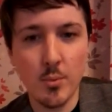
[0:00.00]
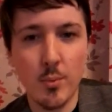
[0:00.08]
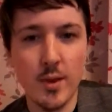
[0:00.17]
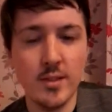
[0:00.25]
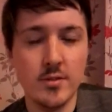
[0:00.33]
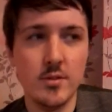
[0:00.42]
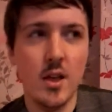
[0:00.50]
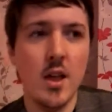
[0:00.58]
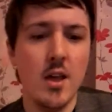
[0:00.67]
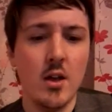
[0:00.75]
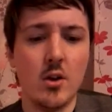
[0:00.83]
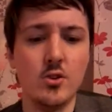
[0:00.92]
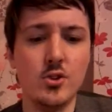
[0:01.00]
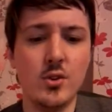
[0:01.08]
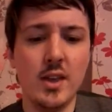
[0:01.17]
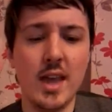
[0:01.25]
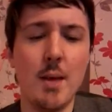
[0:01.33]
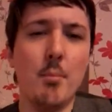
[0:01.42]
points, because you
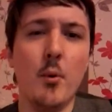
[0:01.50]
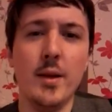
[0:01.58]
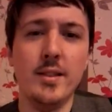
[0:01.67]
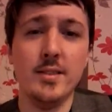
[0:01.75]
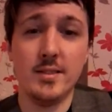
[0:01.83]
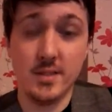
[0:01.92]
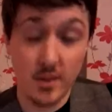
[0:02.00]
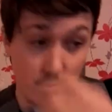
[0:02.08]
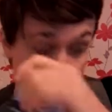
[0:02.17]
can get points